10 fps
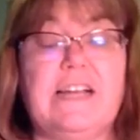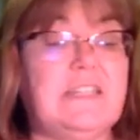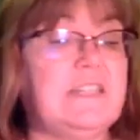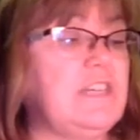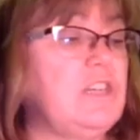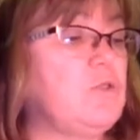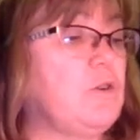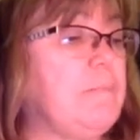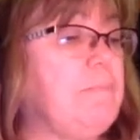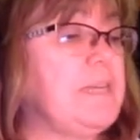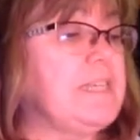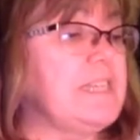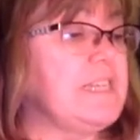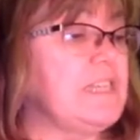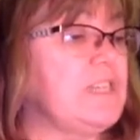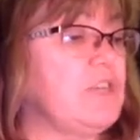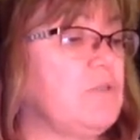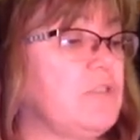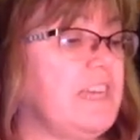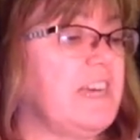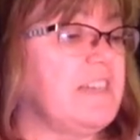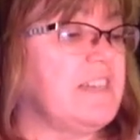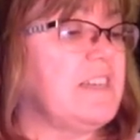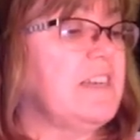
entities or business associates.